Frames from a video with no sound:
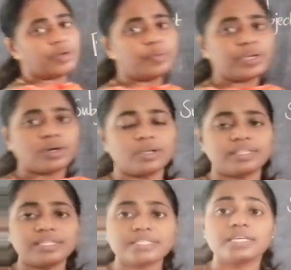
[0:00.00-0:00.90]
What do we
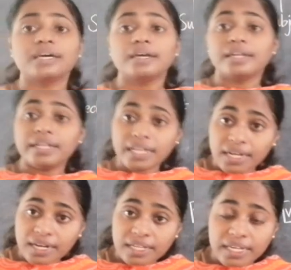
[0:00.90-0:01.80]
call this?
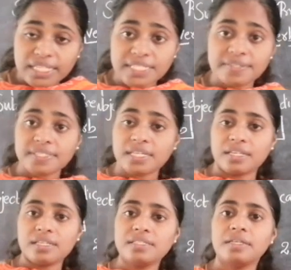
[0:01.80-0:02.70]
Declarative
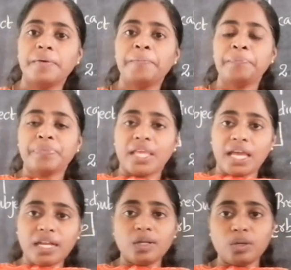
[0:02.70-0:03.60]
sentence.
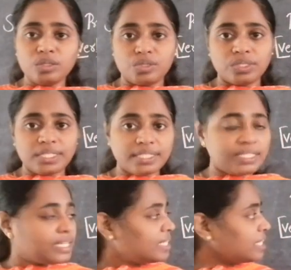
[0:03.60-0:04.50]
And also this
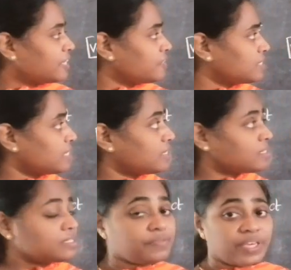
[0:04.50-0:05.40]
declarative
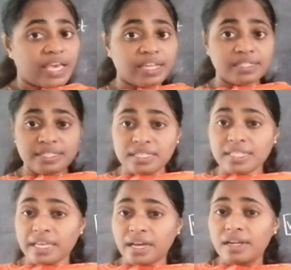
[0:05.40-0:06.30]
sentence, we can
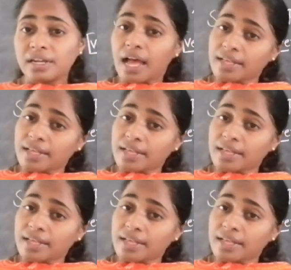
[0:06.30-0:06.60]
see they are